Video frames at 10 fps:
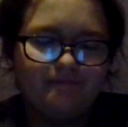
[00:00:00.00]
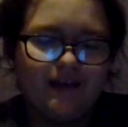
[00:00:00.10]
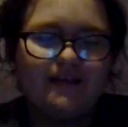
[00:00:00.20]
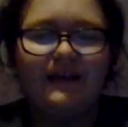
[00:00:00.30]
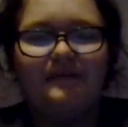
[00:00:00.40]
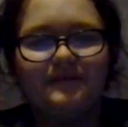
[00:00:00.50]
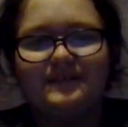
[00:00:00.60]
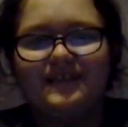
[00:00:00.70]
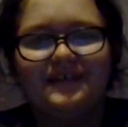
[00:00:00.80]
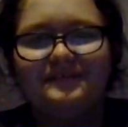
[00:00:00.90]
And that was
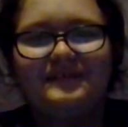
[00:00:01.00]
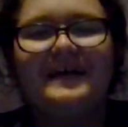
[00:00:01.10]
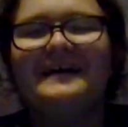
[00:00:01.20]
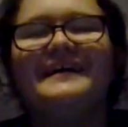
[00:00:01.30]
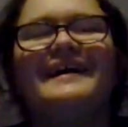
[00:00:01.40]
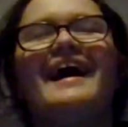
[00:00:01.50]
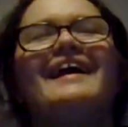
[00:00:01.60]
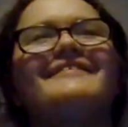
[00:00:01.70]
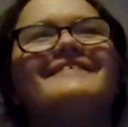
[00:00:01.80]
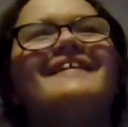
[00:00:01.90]
it. Me
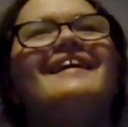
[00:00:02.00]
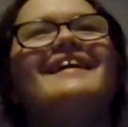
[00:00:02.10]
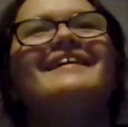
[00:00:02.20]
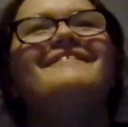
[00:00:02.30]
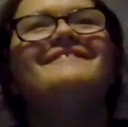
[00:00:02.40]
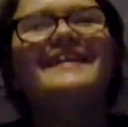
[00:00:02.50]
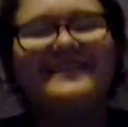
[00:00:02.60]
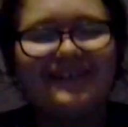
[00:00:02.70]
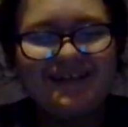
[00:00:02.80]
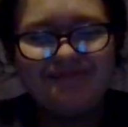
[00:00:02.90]

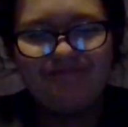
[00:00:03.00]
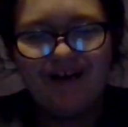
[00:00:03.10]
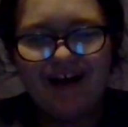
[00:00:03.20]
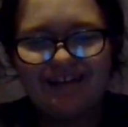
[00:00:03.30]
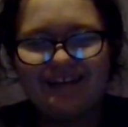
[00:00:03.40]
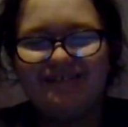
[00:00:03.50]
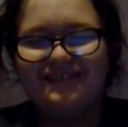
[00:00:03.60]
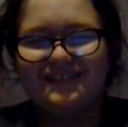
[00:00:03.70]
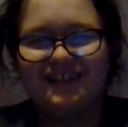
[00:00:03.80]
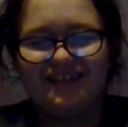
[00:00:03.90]
looking back now,
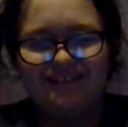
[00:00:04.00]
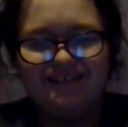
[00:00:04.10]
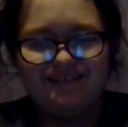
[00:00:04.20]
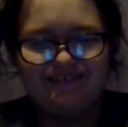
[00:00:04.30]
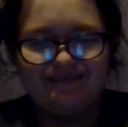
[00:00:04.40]
it's like...